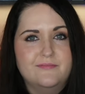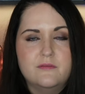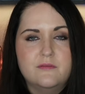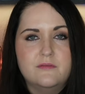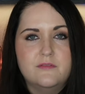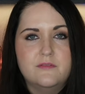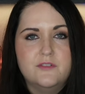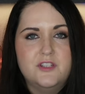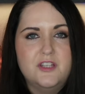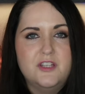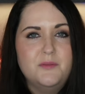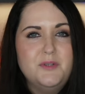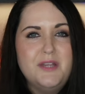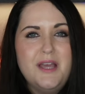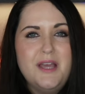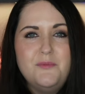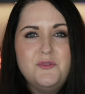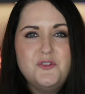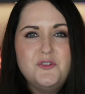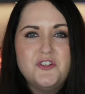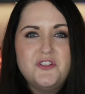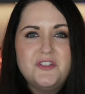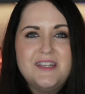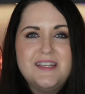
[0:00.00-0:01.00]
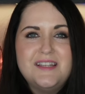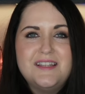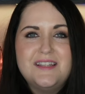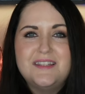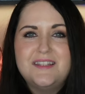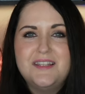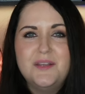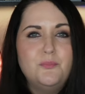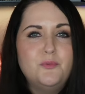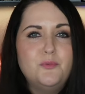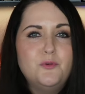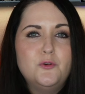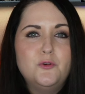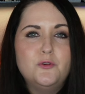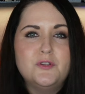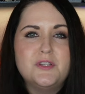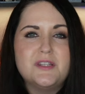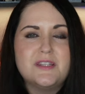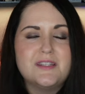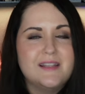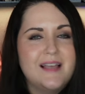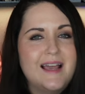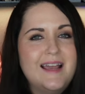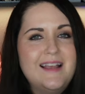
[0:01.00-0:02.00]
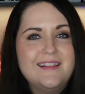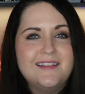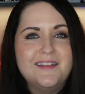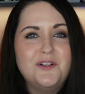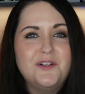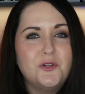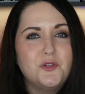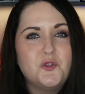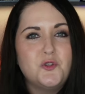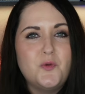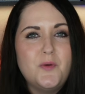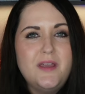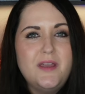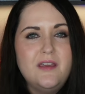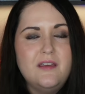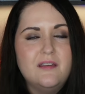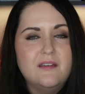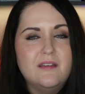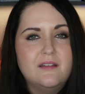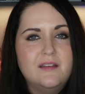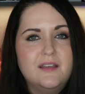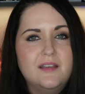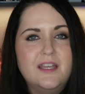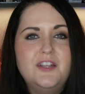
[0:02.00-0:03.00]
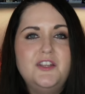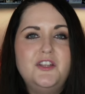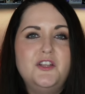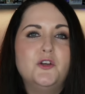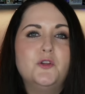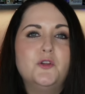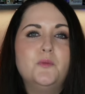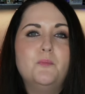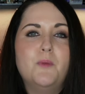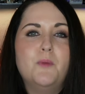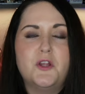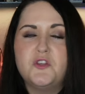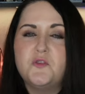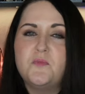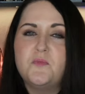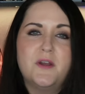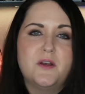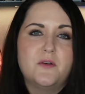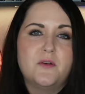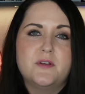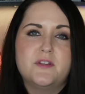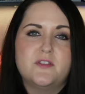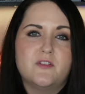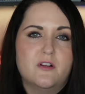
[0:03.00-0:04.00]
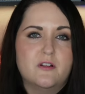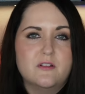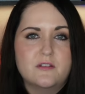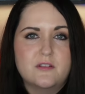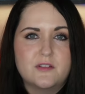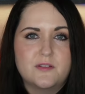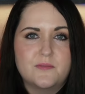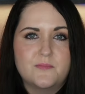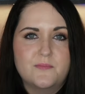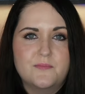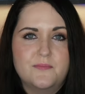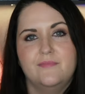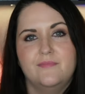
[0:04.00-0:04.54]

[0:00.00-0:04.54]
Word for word: Sometimes just a simple, slight little tweak can yield much better results.